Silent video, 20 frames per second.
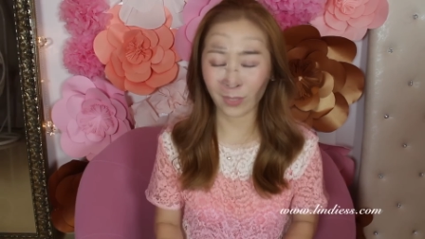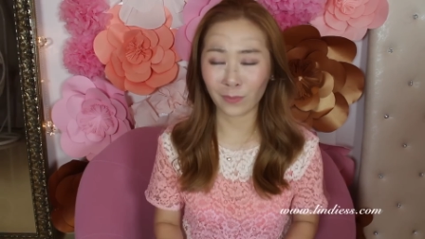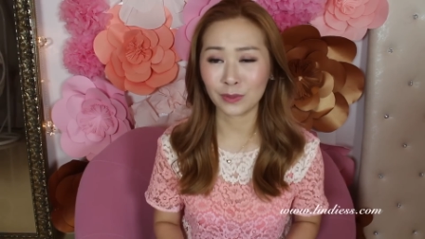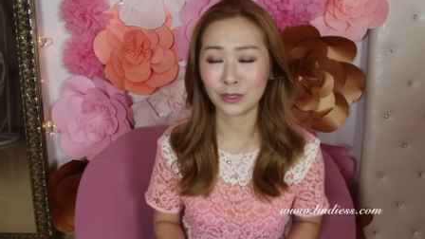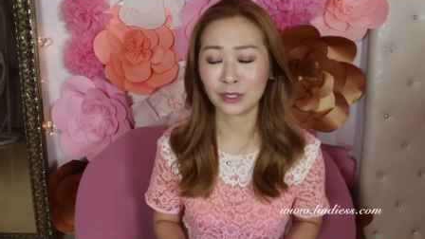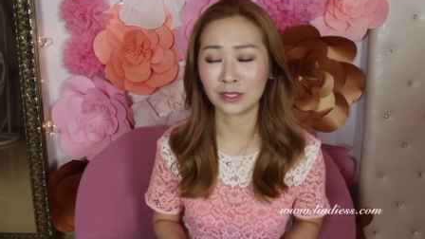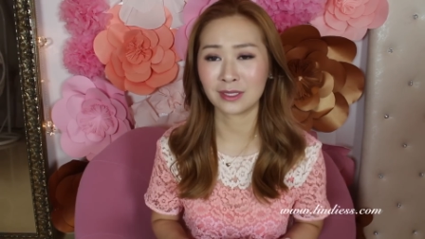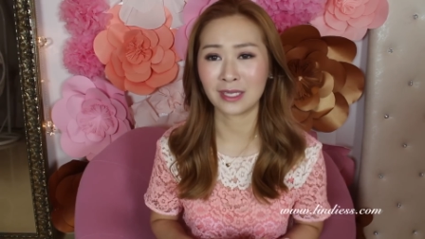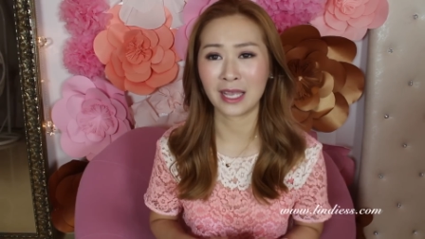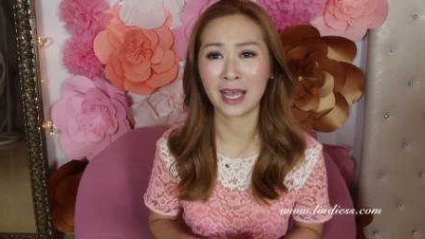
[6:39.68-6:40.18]
I
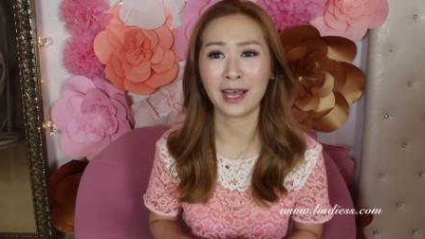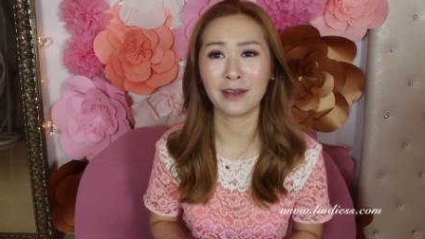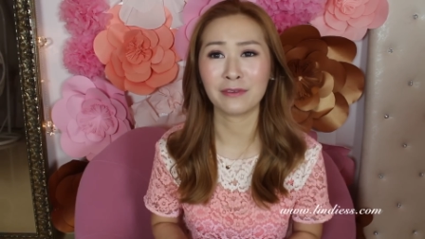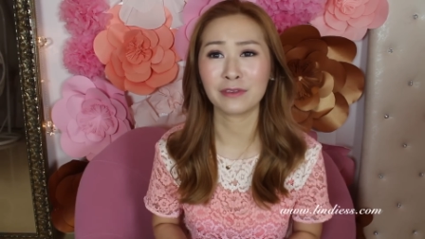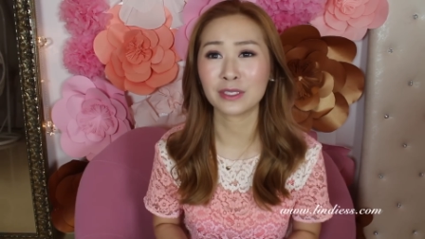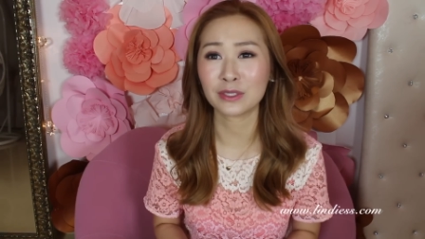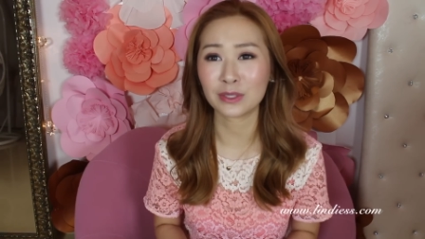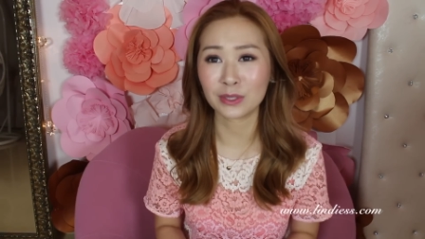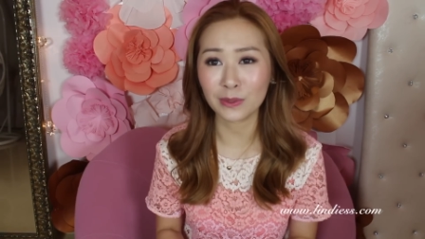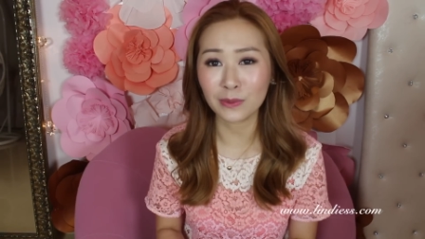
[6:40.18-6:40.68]
was
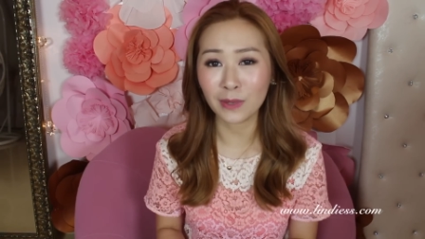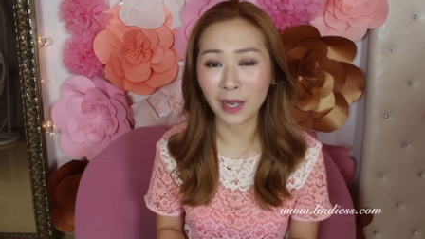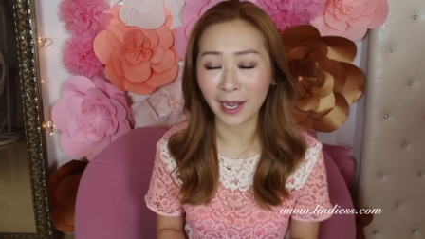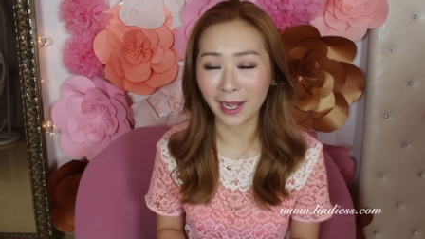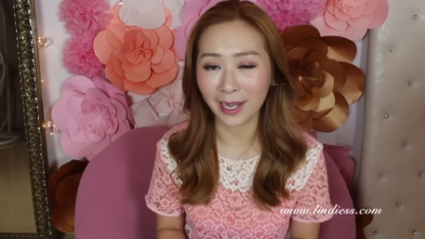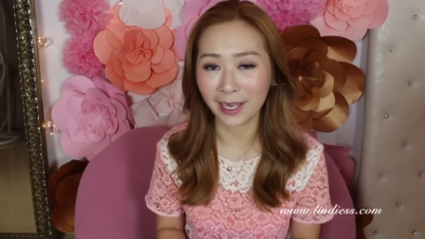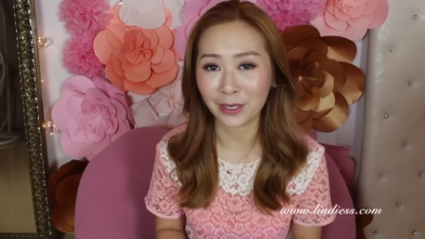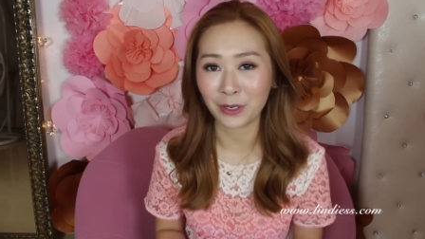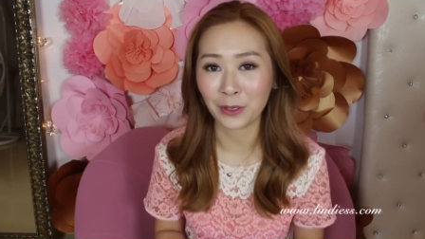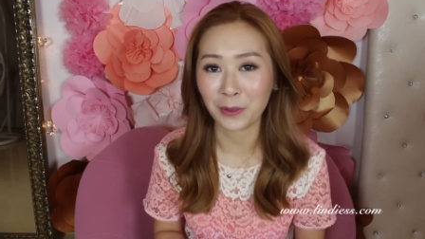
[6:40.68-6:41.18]
having so
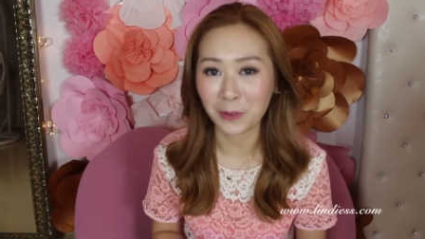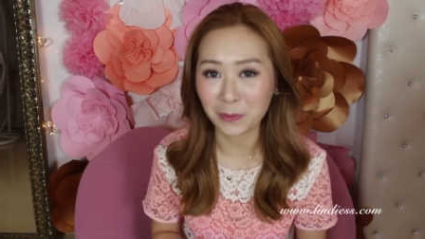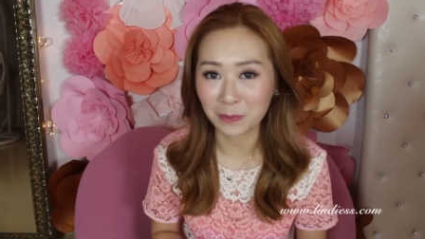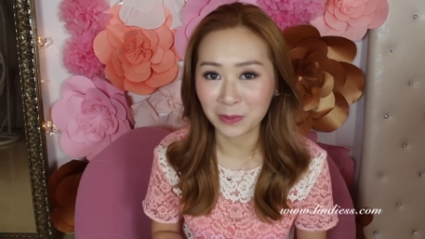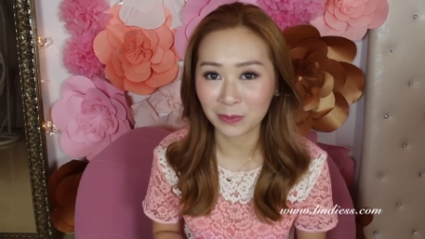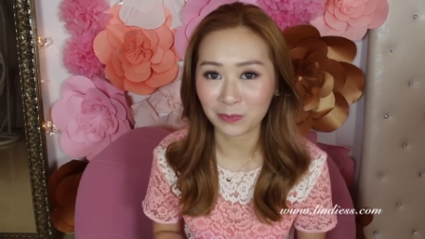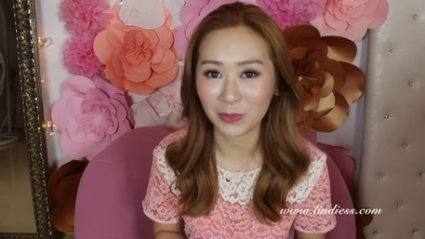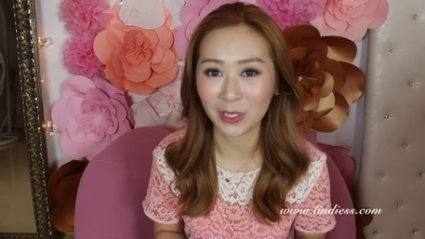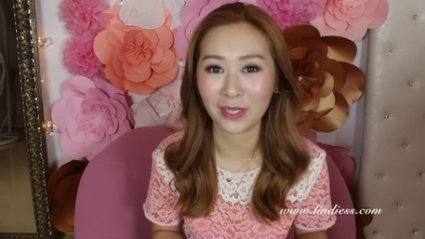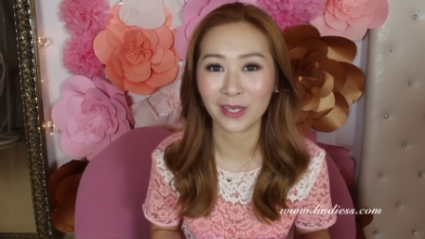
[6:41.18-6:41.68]
high
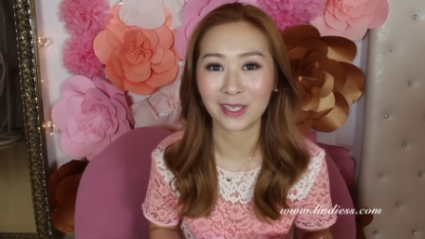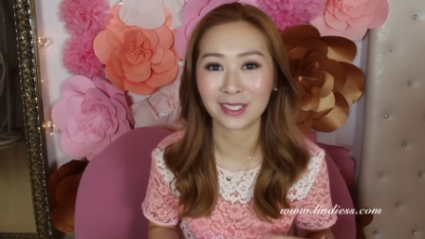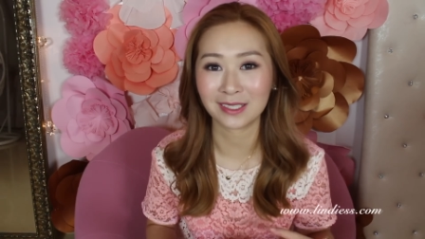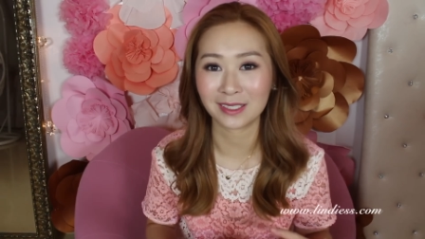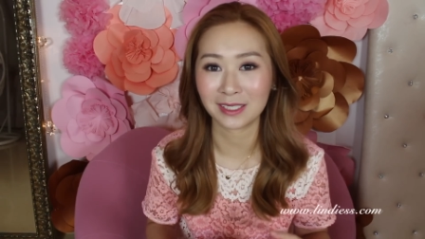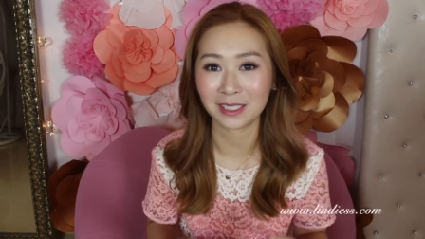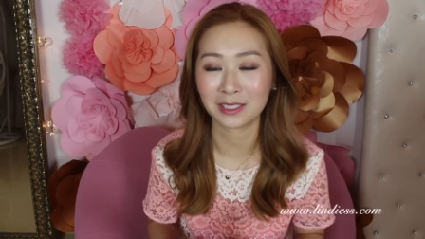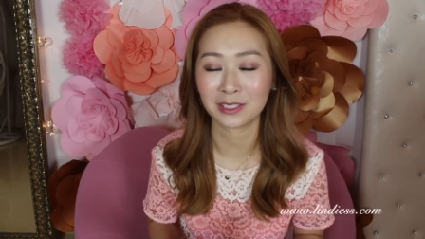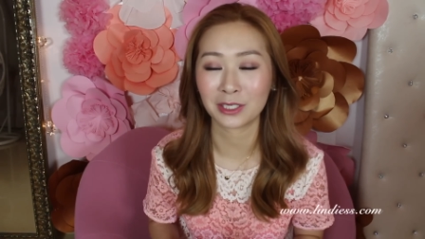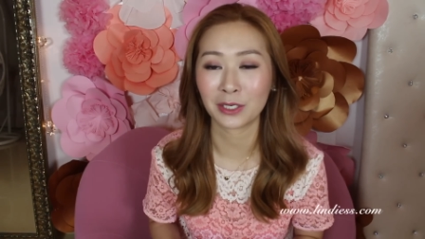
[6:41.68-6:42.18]
hopes
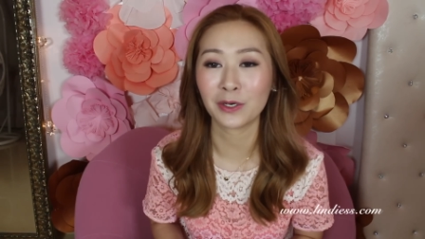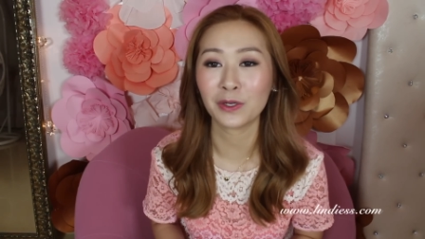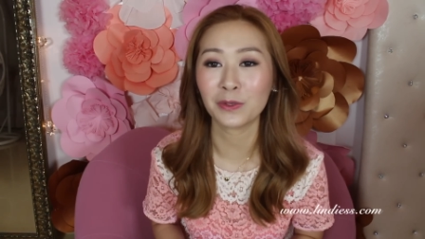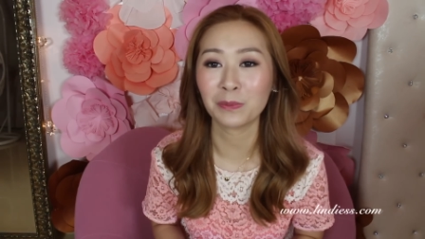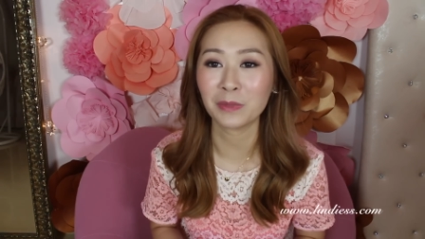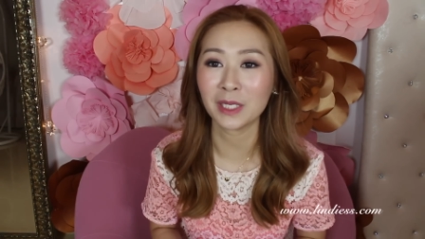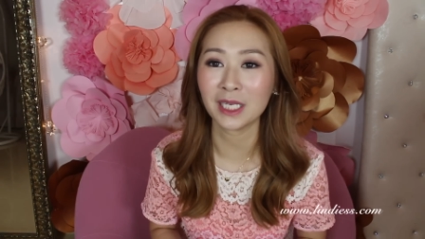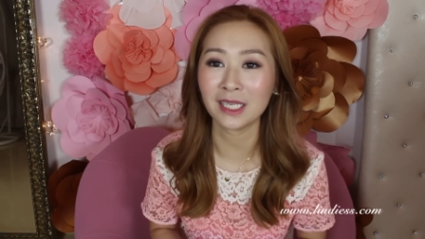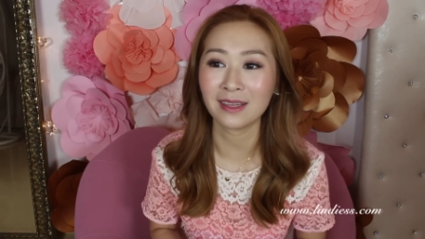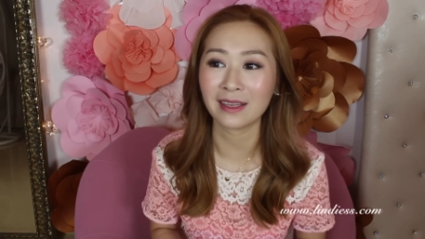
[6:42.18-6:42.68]
because she
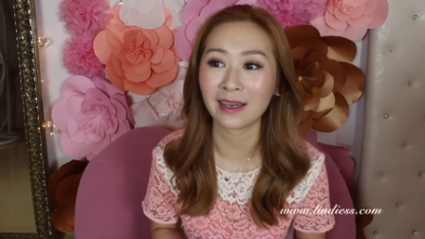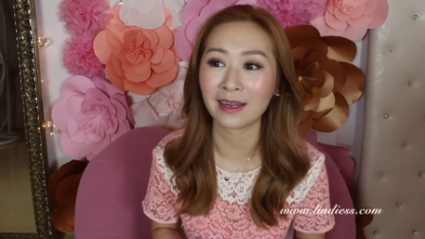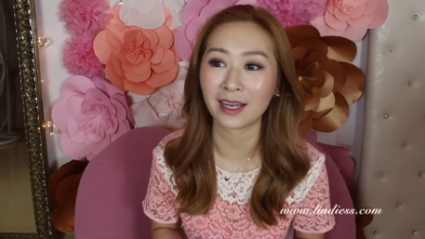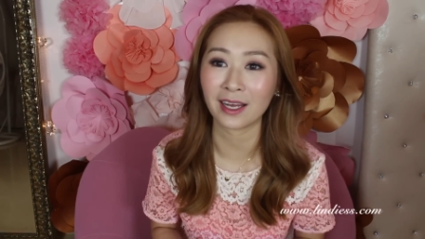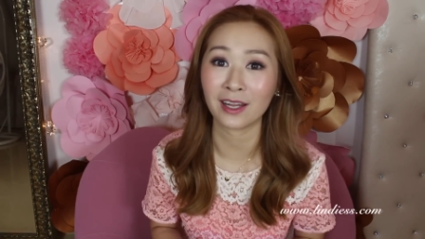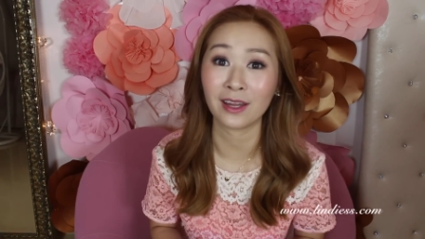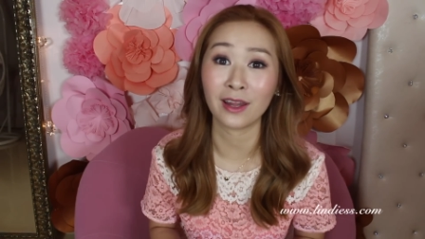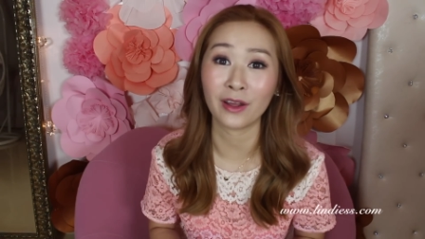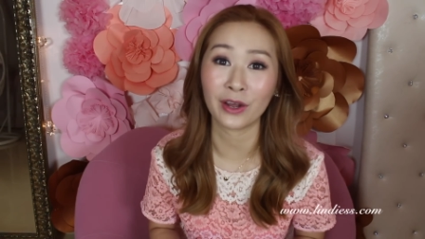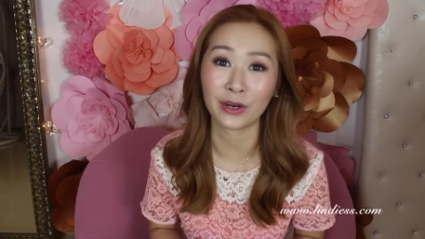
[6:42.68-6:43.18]
told me that
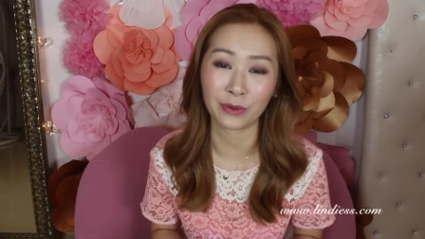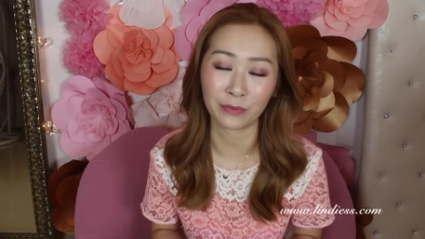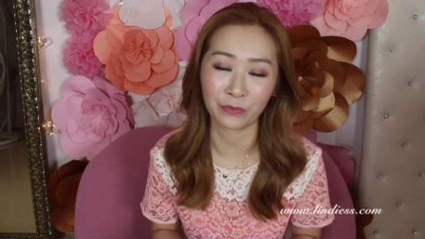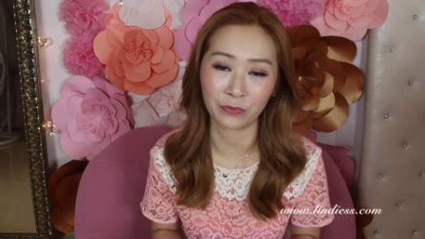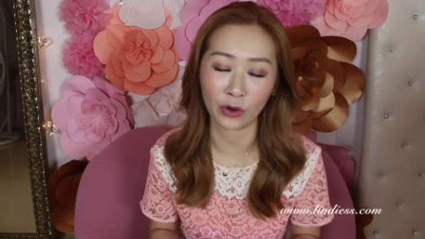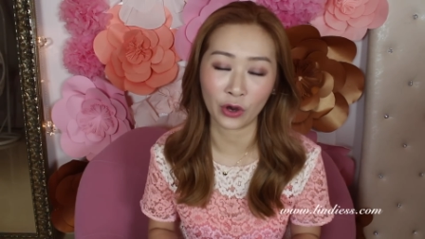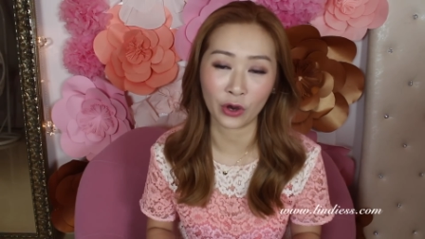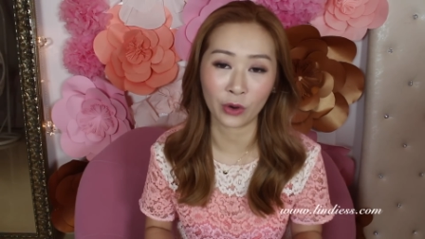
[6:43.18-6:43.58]
a lot of